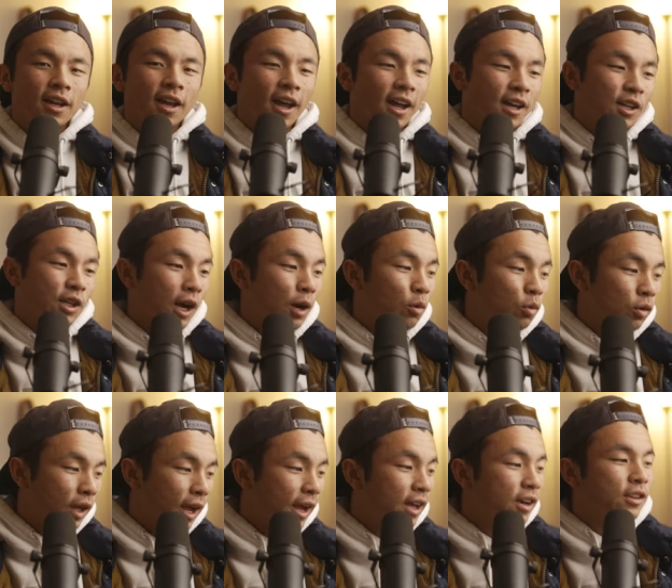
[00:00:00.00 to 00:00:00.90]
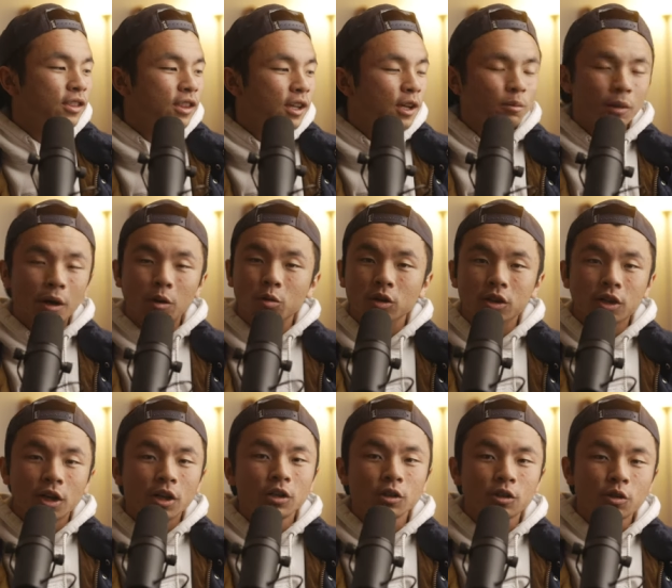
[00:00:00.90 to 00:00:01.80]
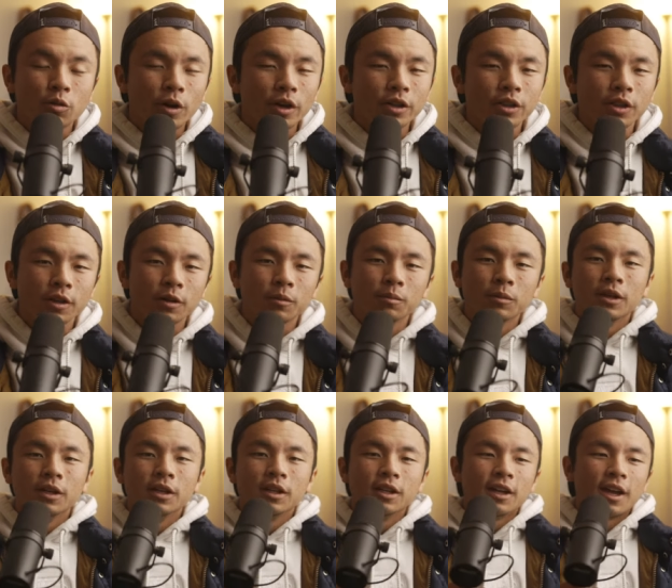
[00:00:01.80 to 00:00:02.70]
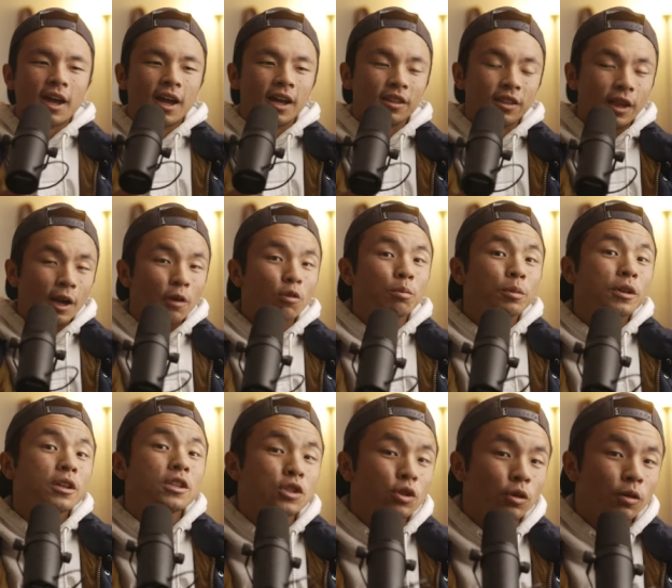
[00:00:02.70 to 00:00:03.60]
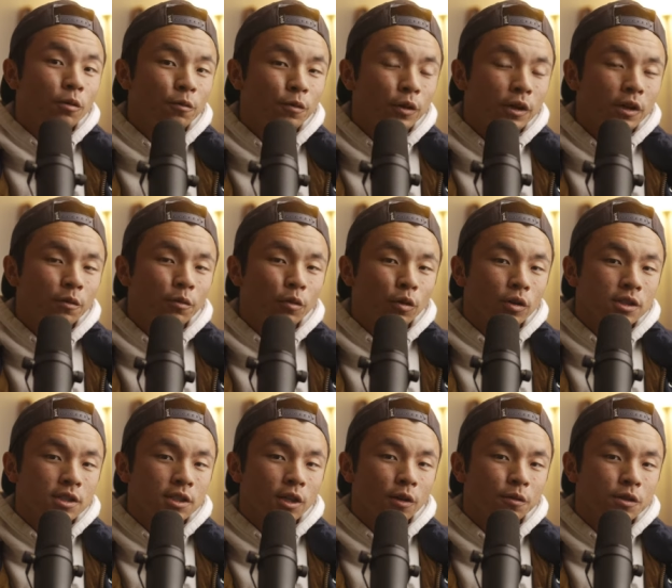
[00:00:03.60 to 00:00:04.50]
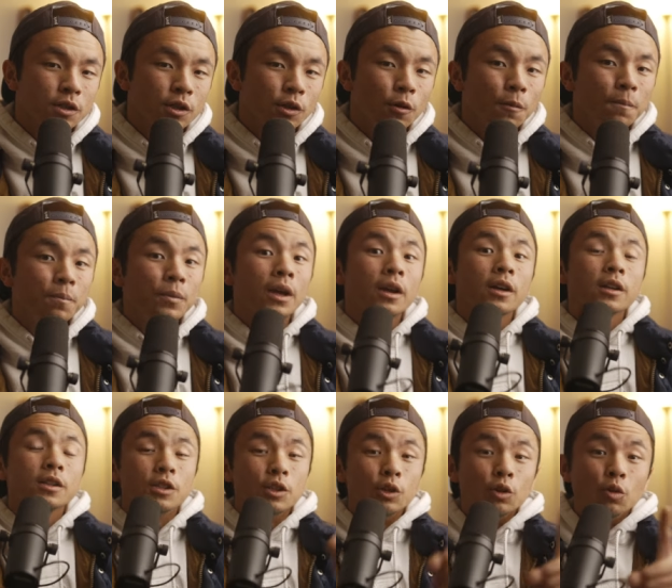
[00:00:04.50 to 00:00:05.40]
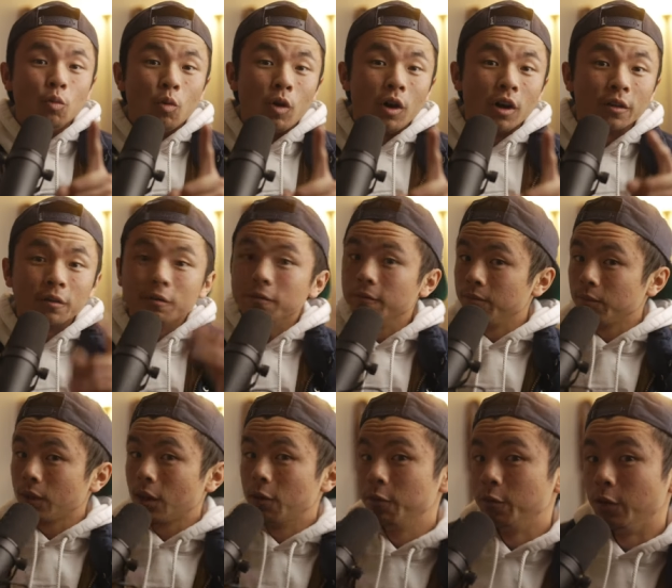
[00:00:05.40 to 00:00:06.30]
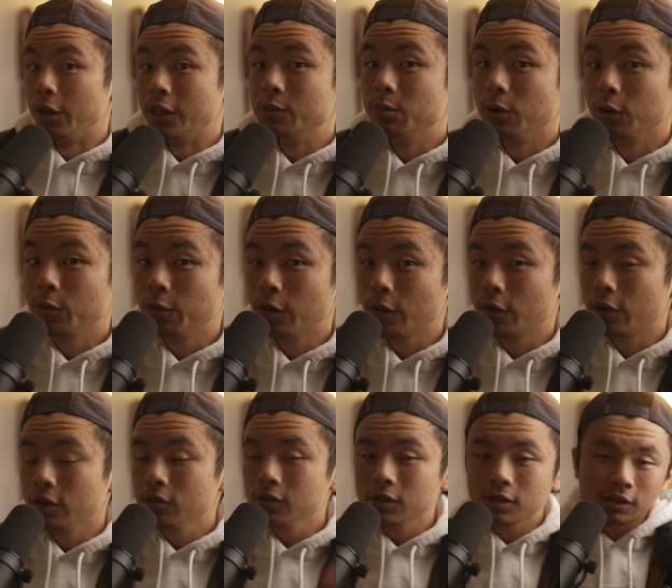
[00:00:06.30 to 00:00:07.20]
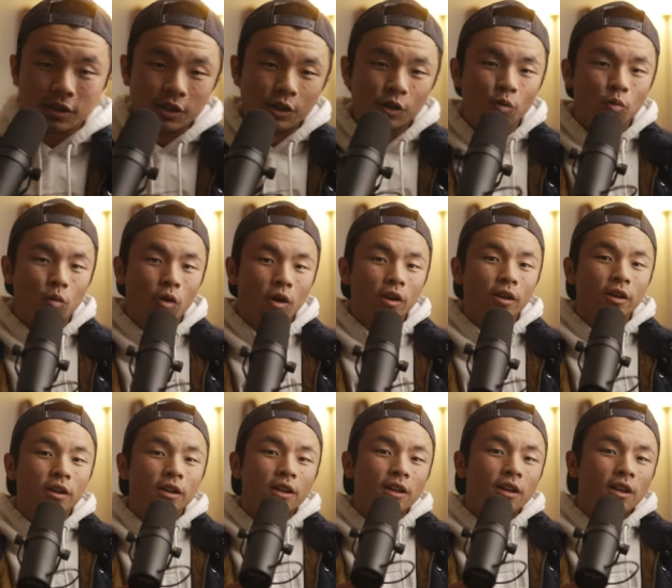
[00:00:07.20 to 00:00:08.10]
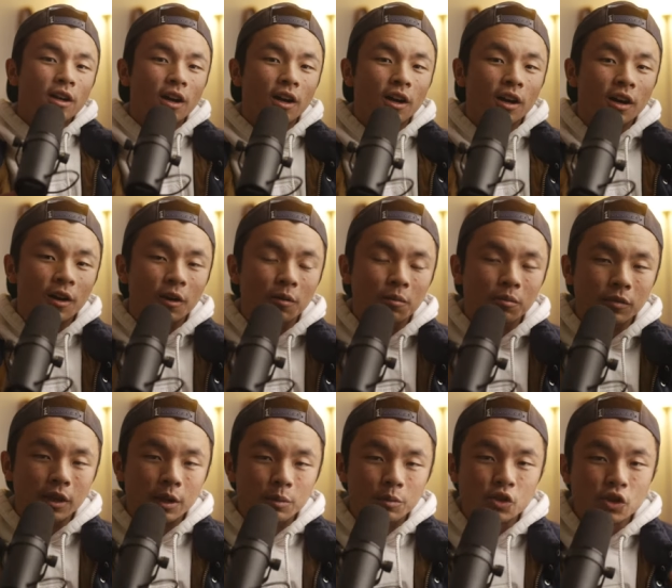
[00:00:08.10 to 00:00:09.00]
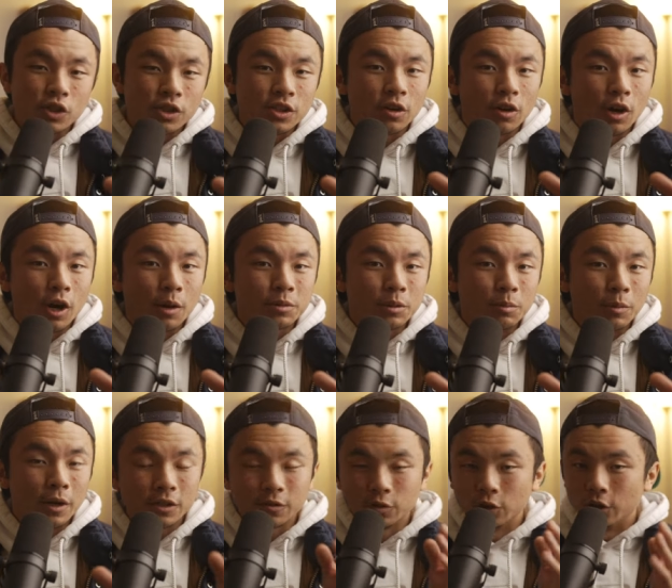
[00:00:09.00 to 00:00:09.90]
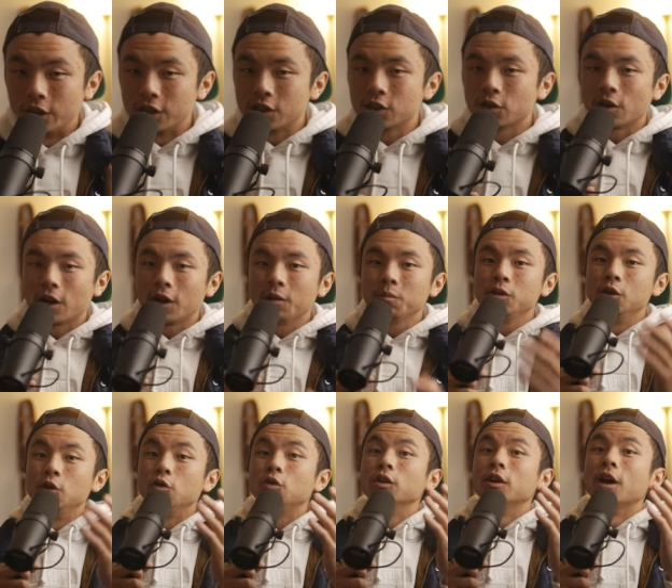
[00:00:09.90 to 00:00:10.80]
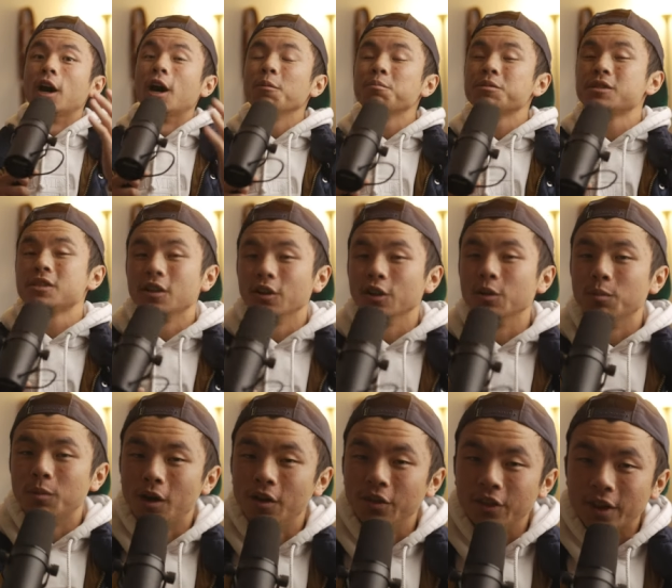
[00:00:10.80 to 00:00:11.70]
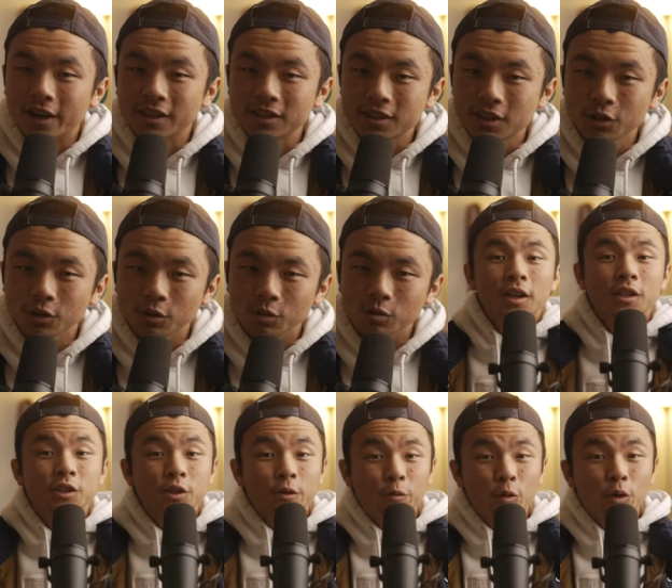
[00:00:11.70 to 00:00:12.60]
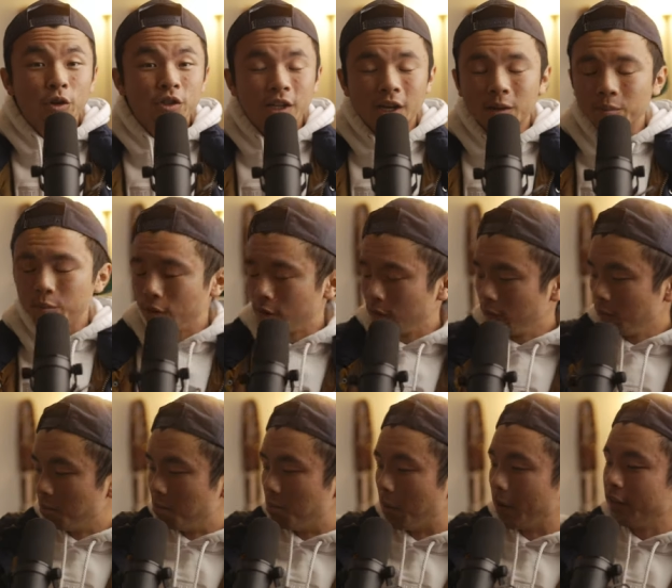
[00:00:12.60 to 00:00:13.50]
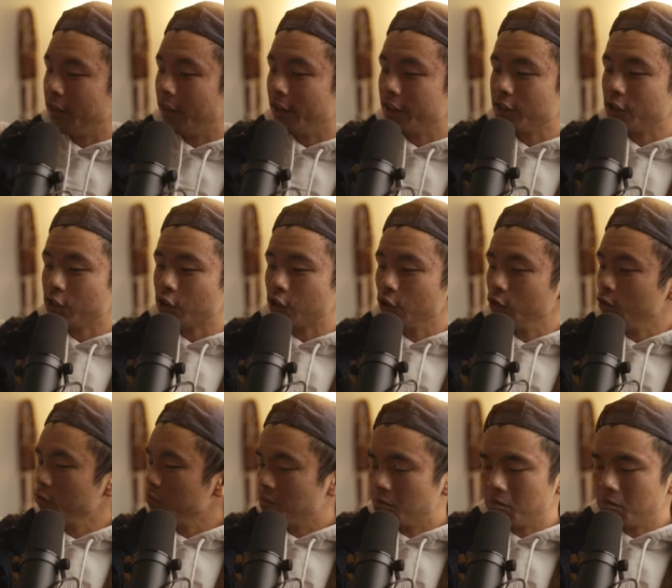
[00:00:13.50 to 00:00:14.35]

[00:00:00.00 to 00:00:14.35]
and I will edit them. I will color correct them, and that will be a certain fee for itself too. Do you want Facebook photos? Do you want Um, images that are optimized for Instagram? You could upsell them on that too. So for example, Monday is the shoot.